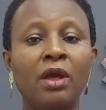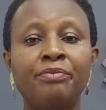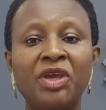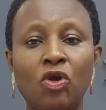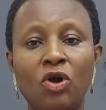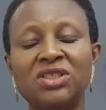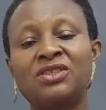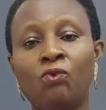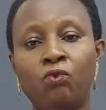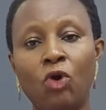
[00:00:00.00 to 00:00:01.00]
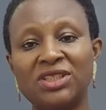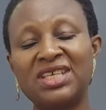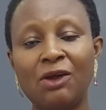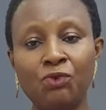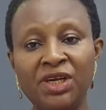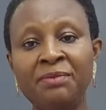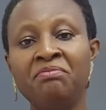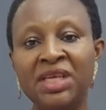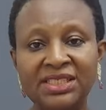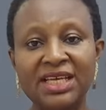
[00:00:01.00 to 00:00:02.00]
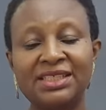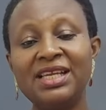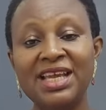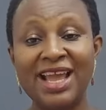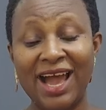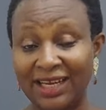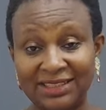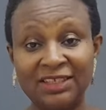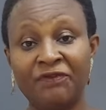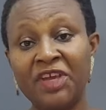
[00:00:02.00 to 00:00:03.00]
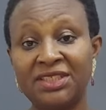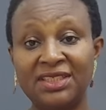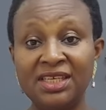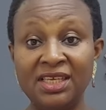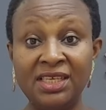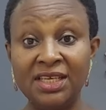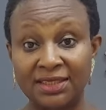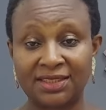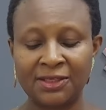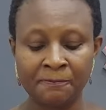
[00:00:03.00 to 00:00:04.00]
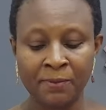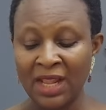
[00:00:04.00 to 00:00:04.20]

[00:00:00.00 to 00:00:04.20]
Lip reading: because the water will immediately activate the yeast,